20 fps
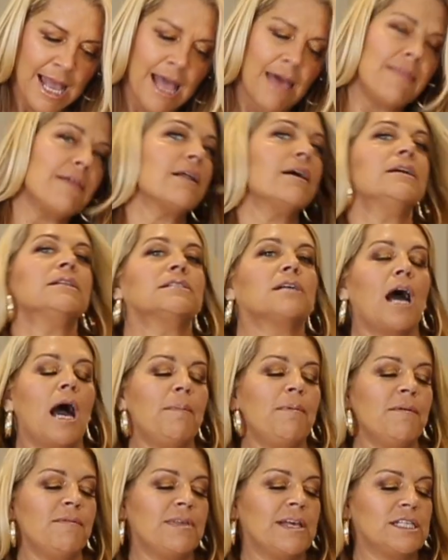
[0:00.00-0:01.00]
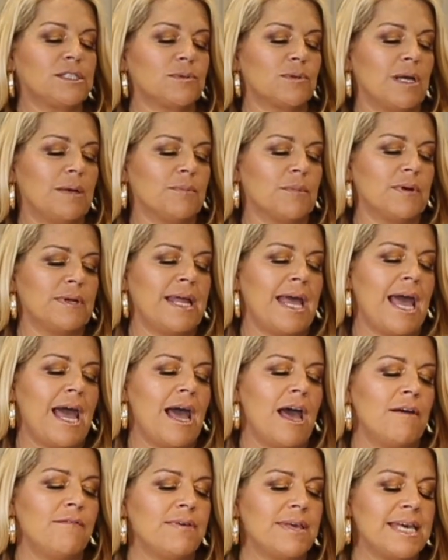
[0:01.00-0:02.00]
And then on top of this, what I'm going to
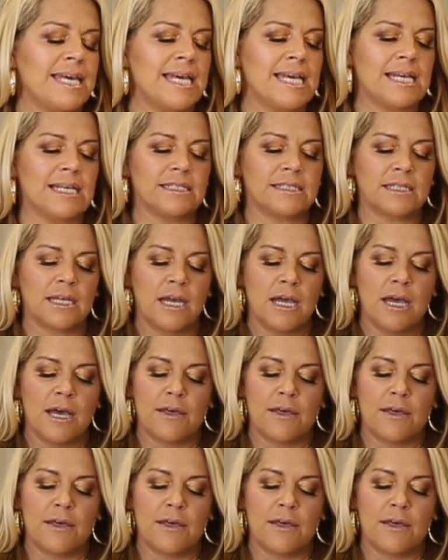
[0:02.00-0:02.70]
have is